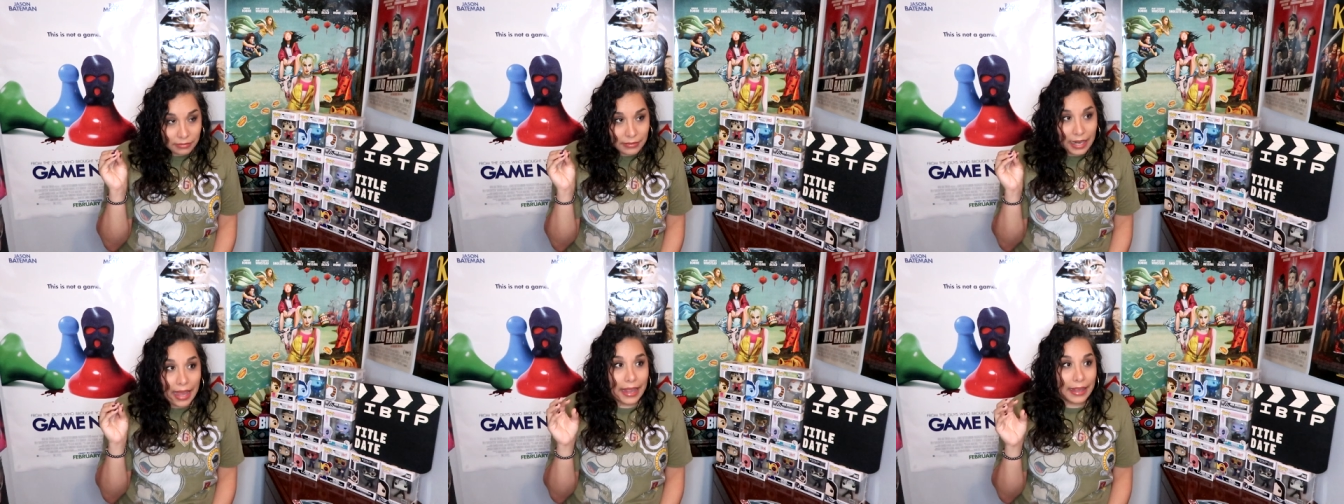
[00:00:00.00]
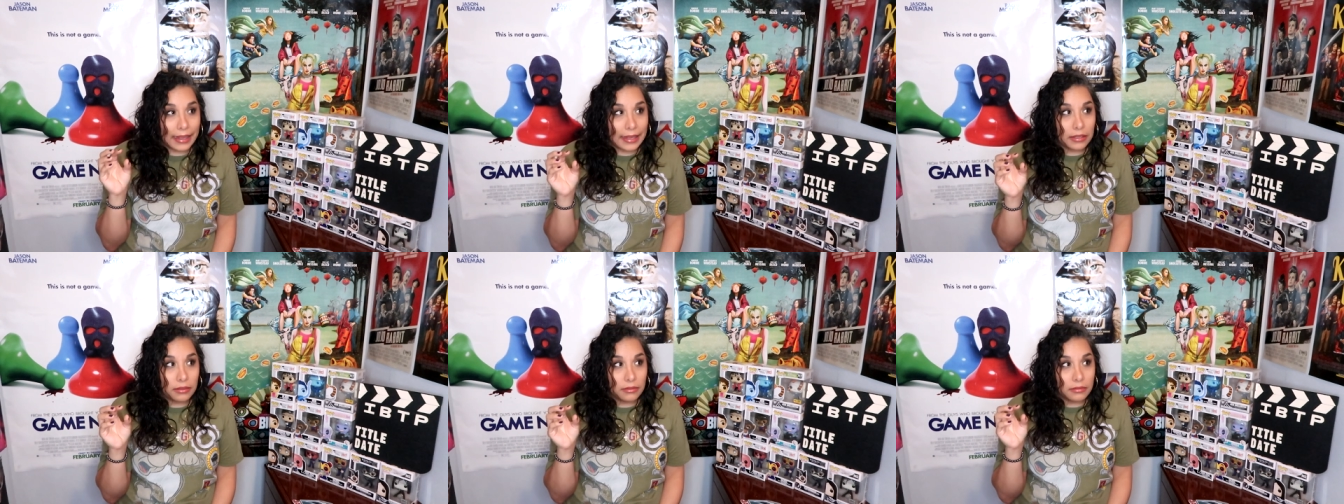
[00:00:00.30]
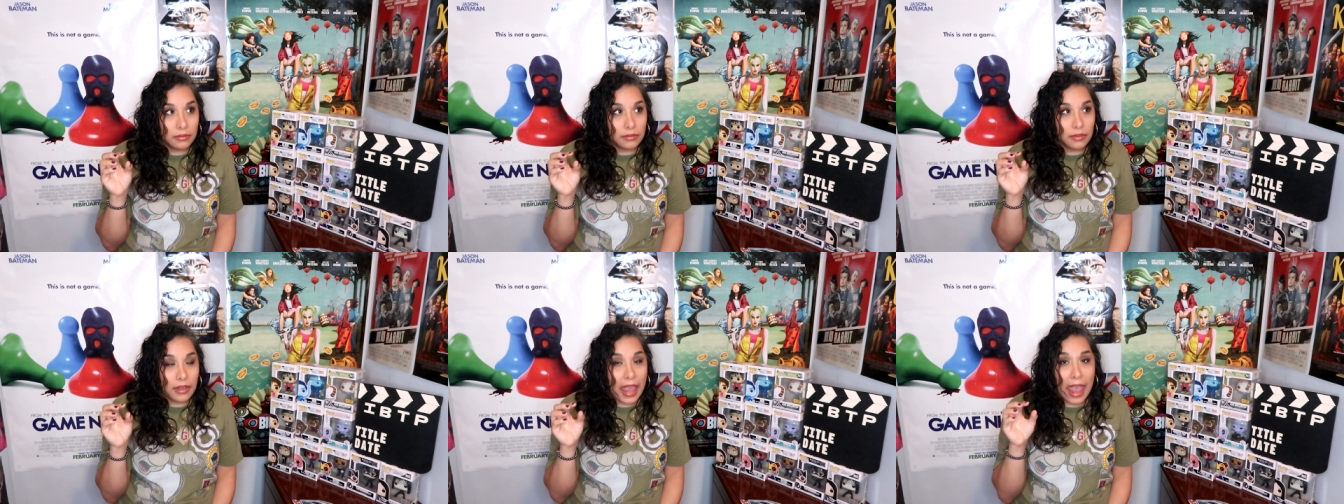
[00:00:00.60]
like
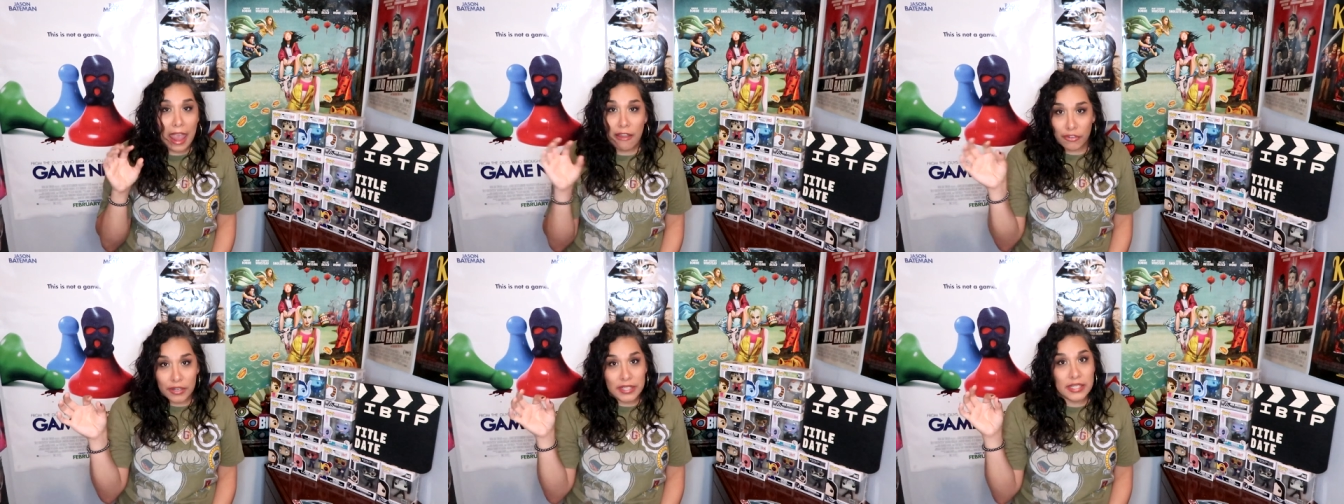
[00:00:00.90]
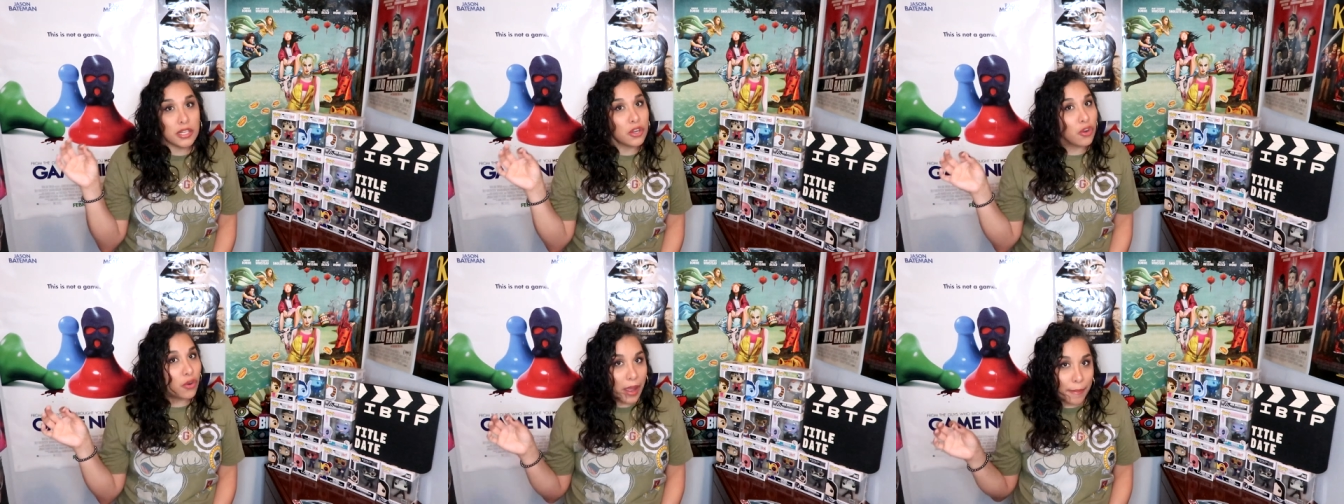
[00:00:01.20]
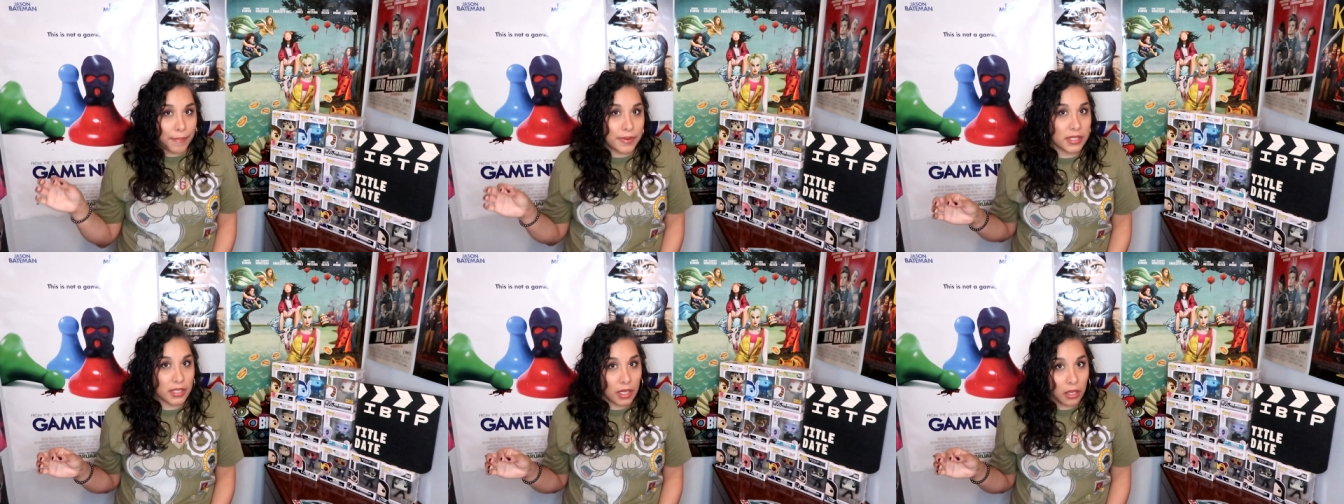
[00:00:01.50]
every single
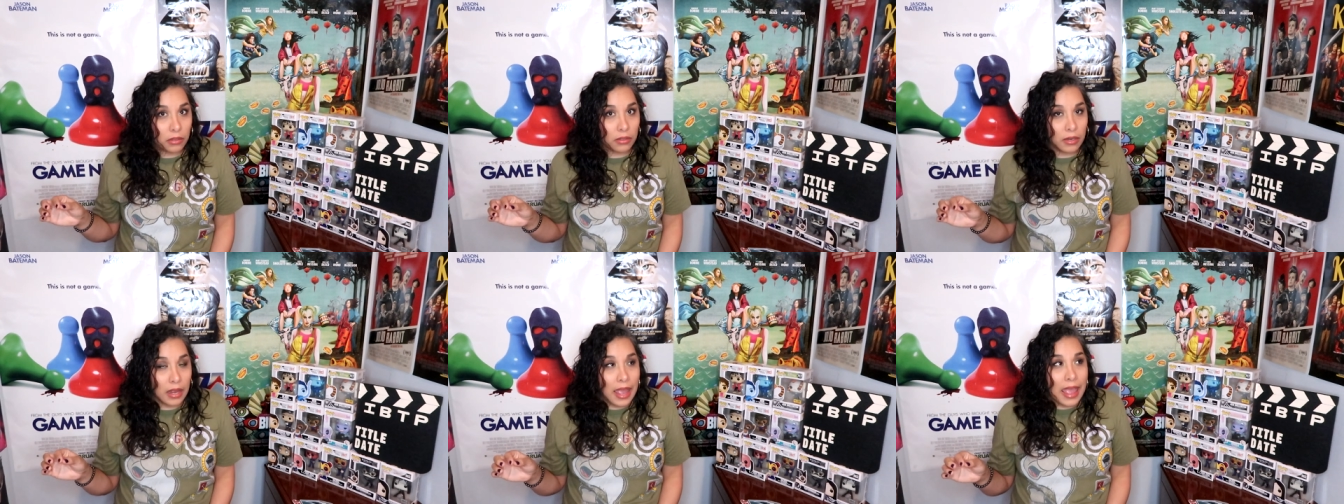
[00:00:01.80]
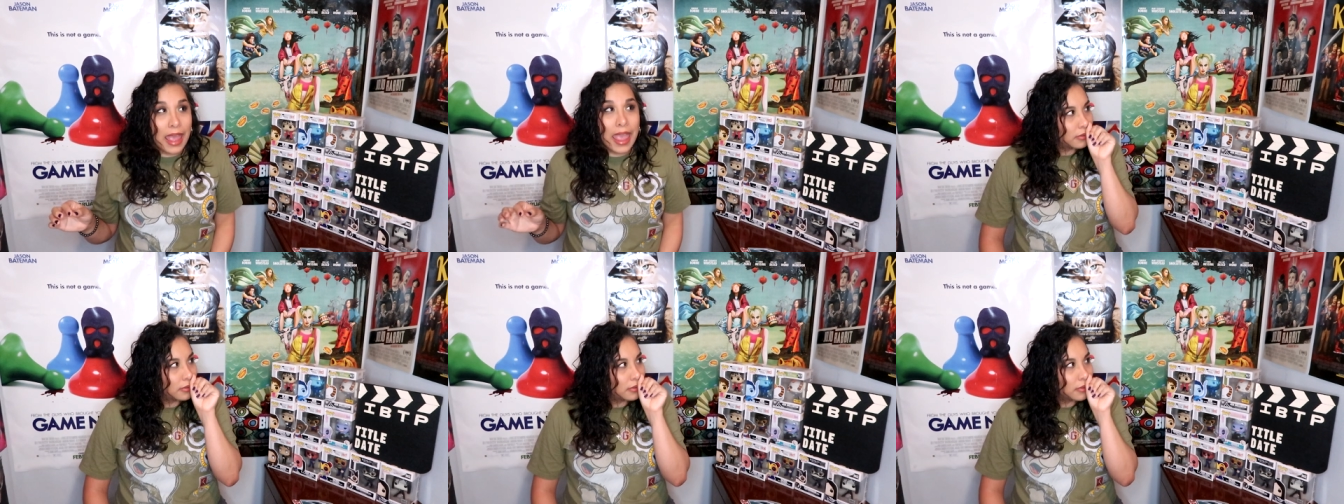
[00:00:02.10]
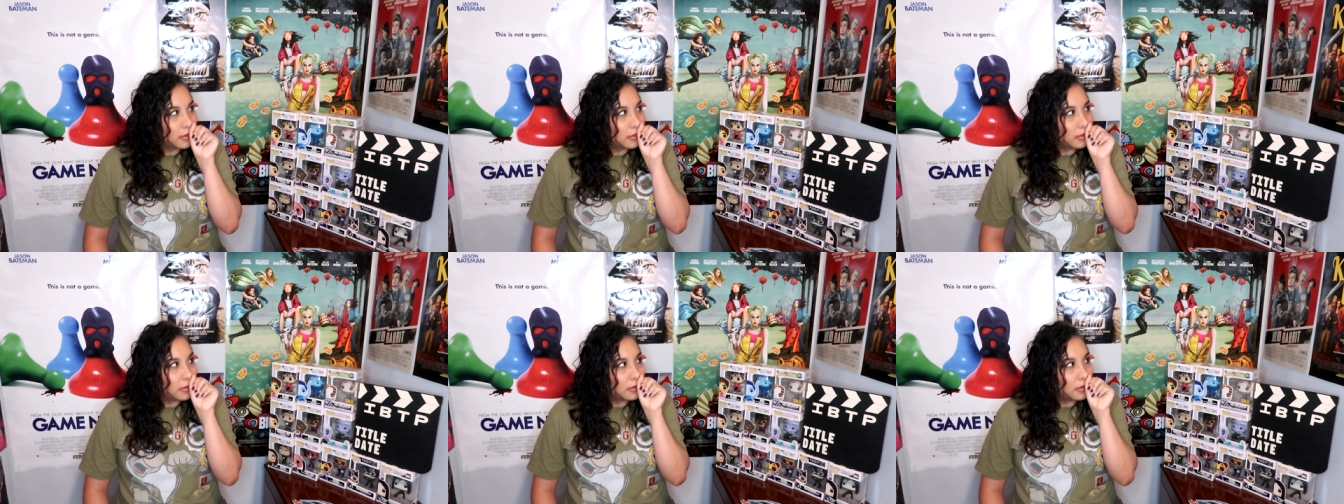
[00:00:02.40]
episode.
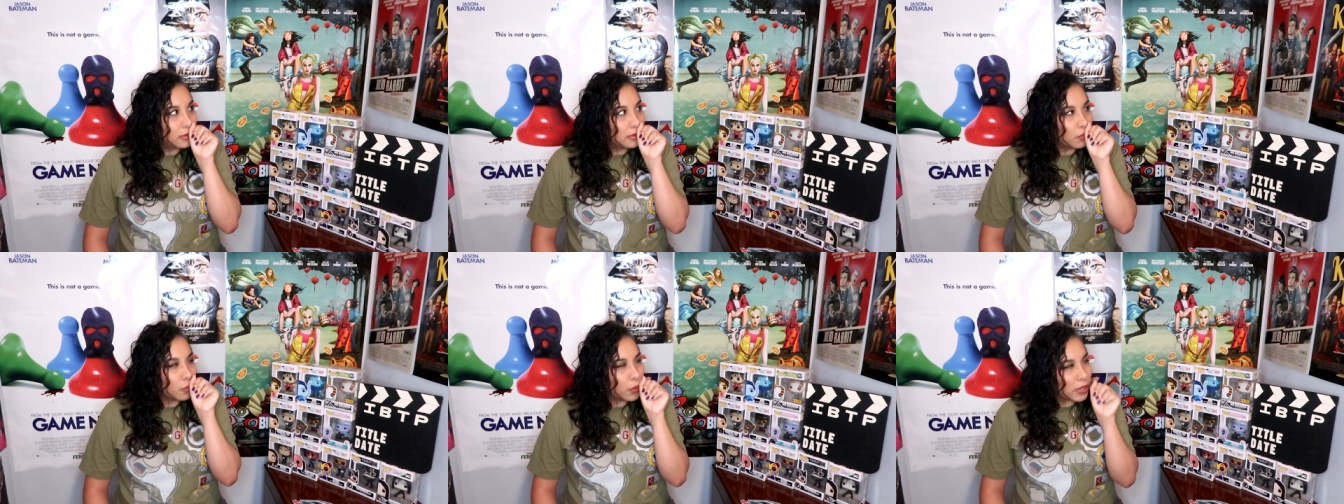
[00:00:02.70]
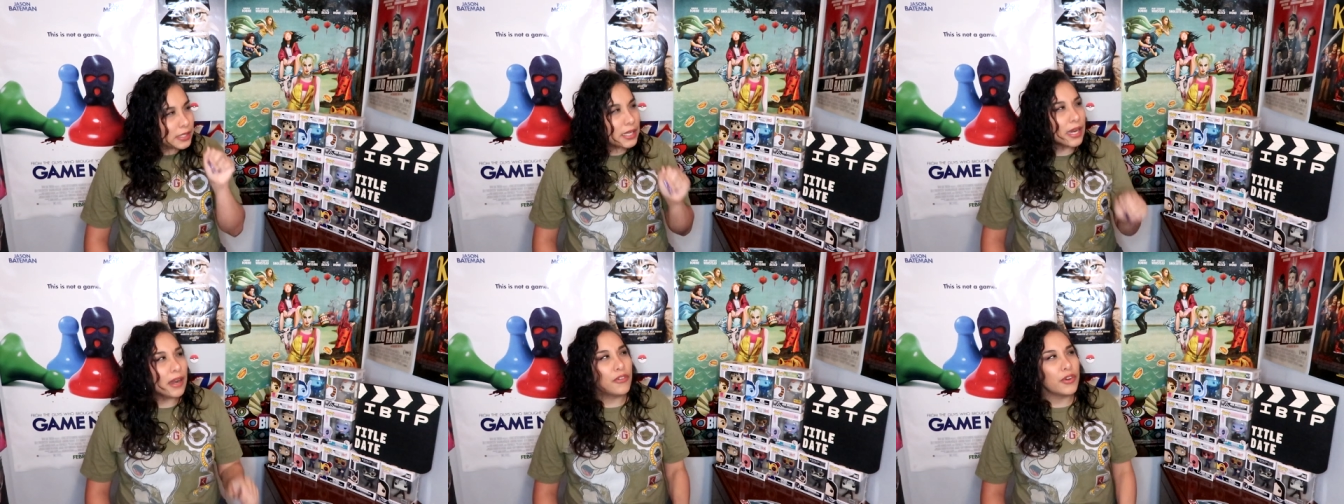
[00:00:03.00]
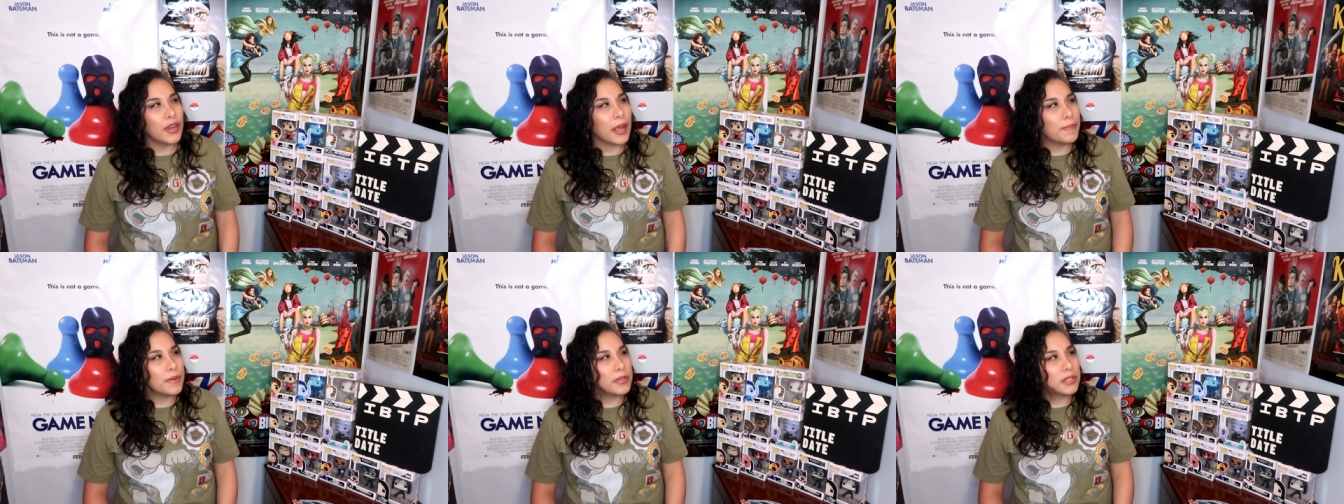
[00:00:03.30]
Was it
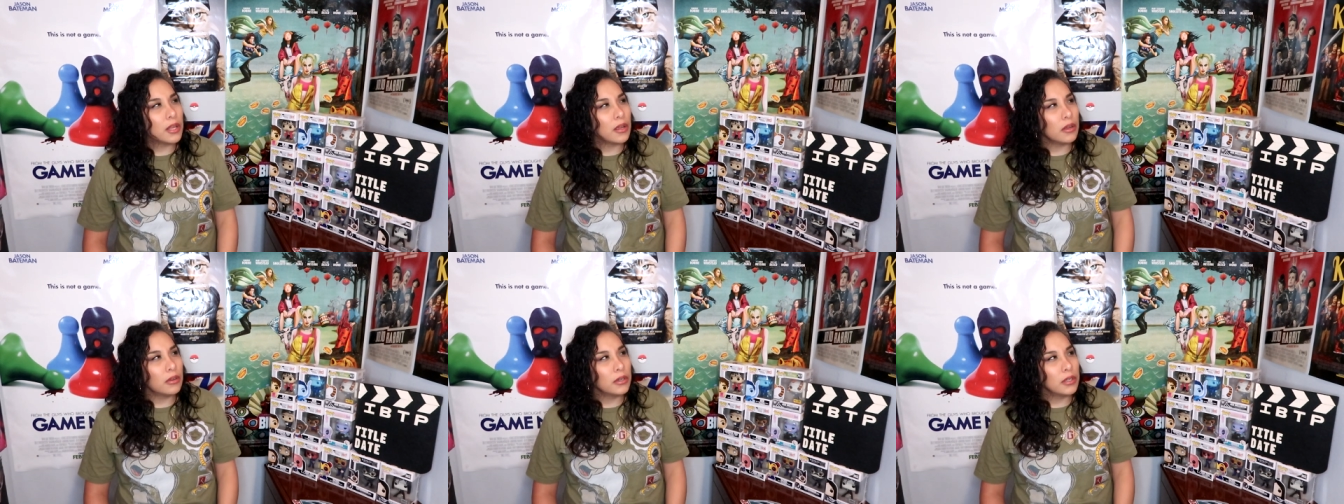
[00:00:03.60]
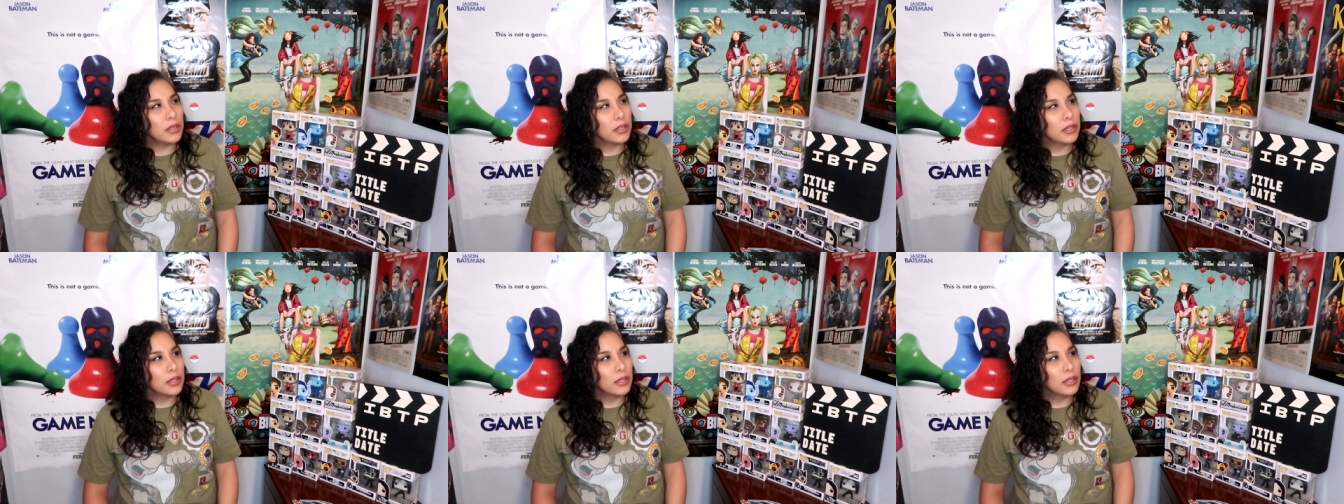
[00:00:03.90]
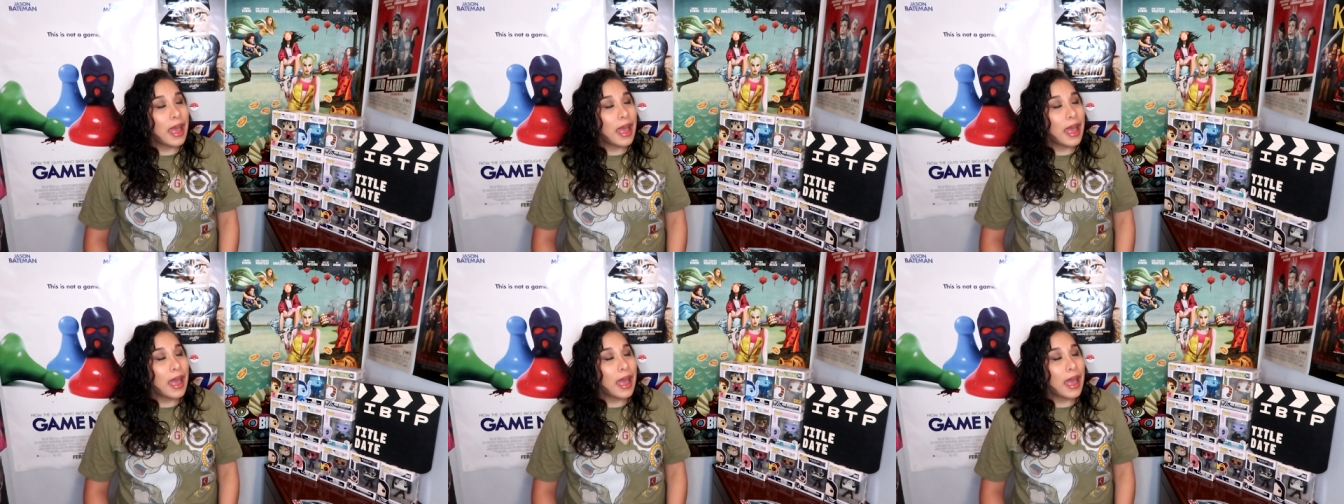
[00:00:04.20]
every episode?